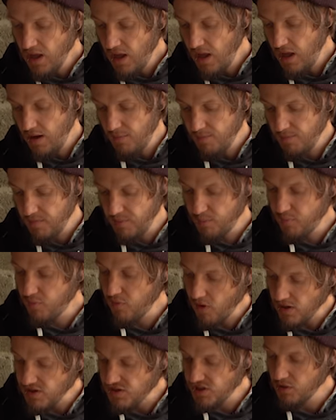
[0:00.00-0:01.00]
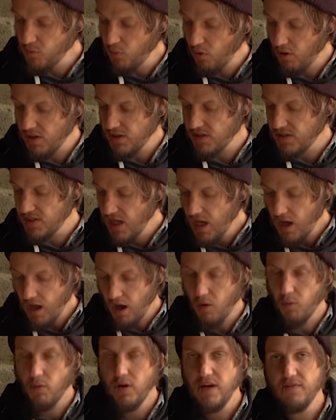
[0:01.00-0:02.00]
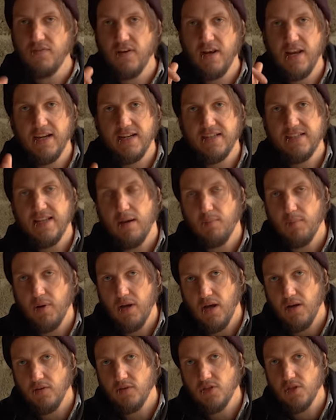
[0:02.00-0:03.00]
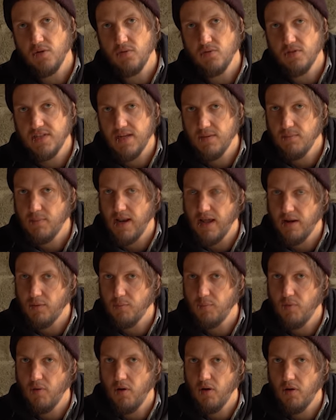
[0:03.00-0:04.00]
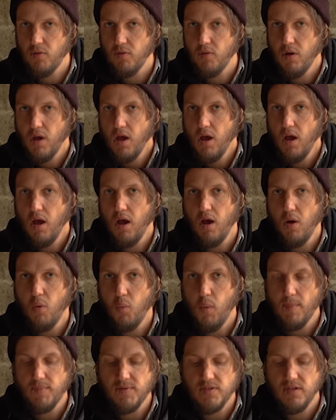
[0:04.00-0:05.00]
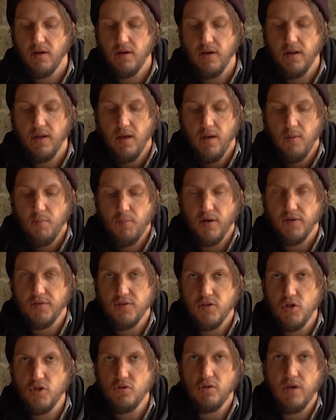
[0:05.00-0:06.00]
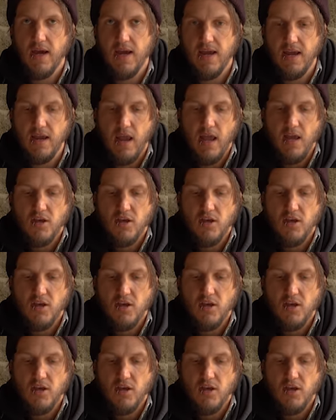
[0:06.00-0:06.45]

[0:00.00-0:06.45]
Um, pricing wise, I will leave a link down below to Timberland Pro uh, website, both UK,